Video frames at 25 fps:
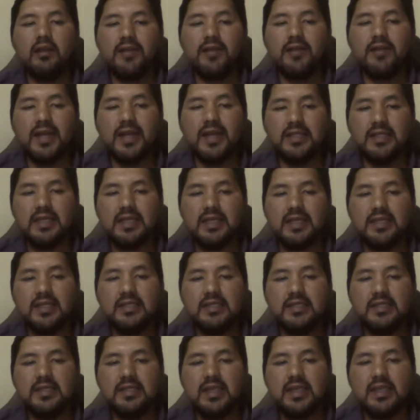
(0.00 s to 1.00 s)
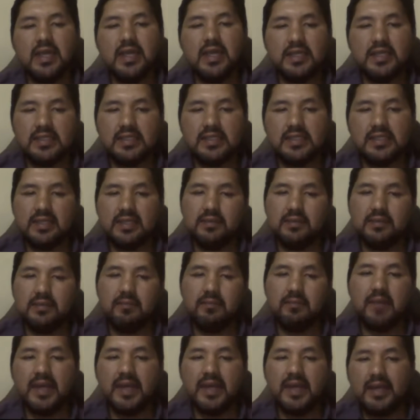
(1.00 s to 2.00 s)
a rat is
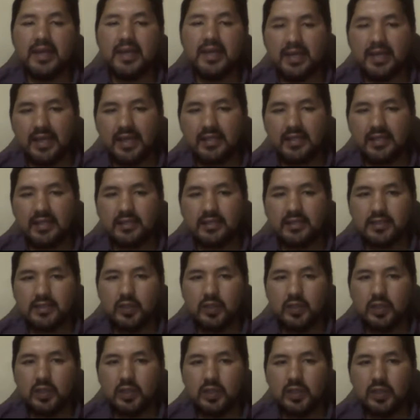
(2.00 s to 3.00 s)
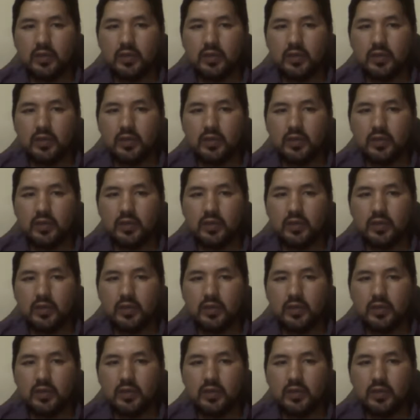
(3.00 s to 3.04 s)
eaten by a cat.